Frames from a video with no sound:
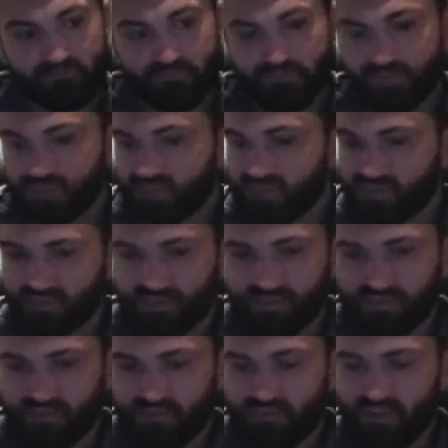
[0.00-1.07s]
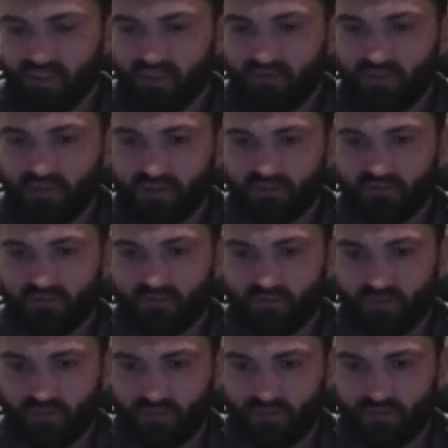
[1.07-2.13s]
It's a difficult question for
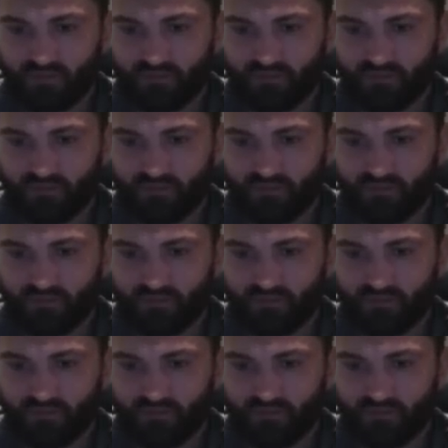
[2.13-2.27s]
me, you know.